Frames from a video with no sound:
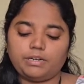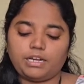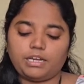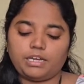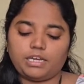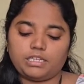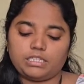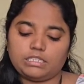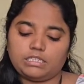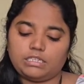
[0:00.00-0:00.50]
I
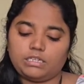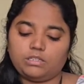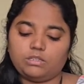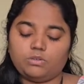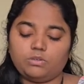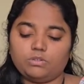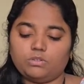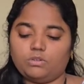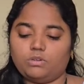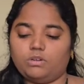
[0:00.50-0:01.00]
can say
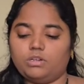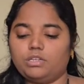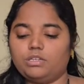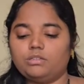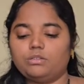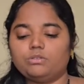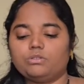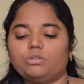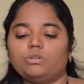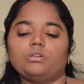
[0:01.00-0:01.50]
those
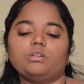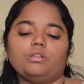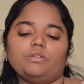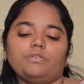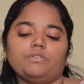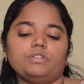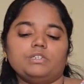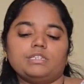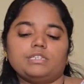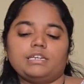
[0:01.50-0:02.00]
only
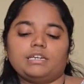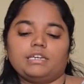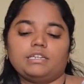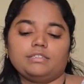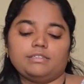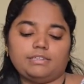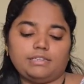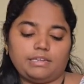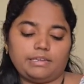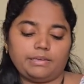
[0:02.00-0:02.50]
the words I
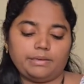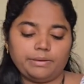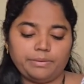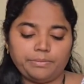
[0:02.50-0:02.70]
can say.